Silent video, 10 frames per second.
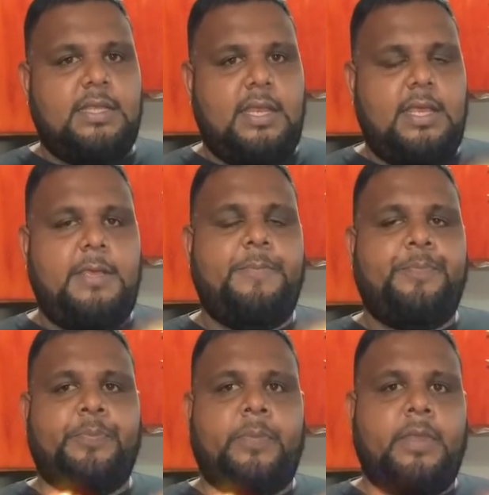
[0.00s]
today,
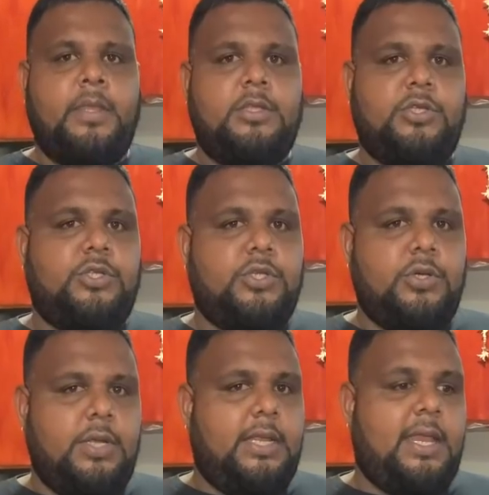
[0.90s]

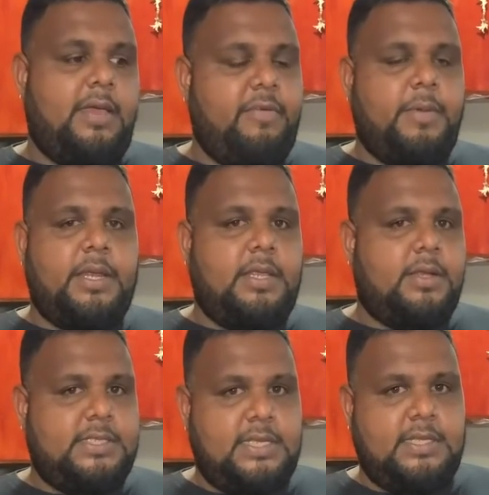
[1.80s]
Chuchu, Linda, everybody on
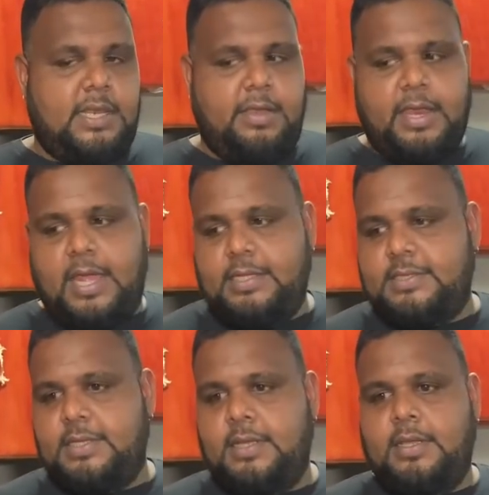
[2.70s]
the scene today, right guys?
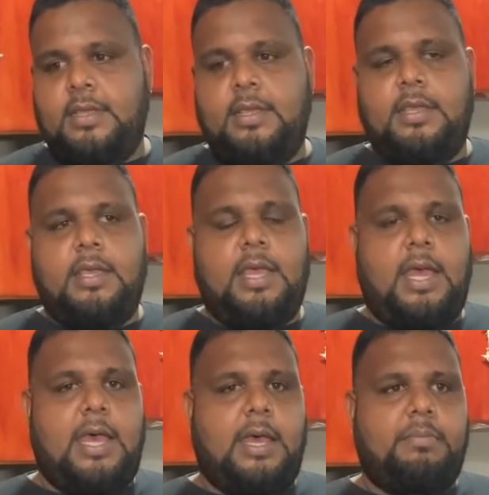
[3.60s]

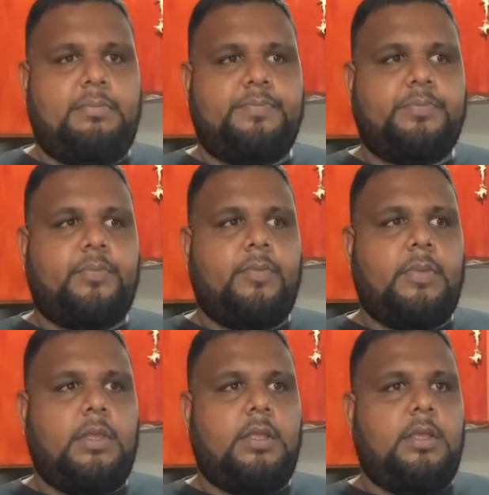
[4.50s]
Um,
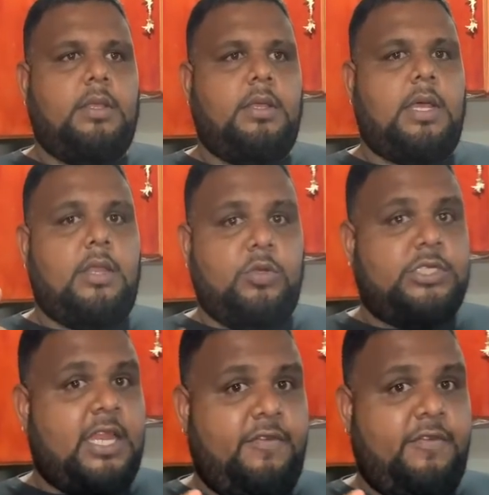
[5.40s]
Anusha the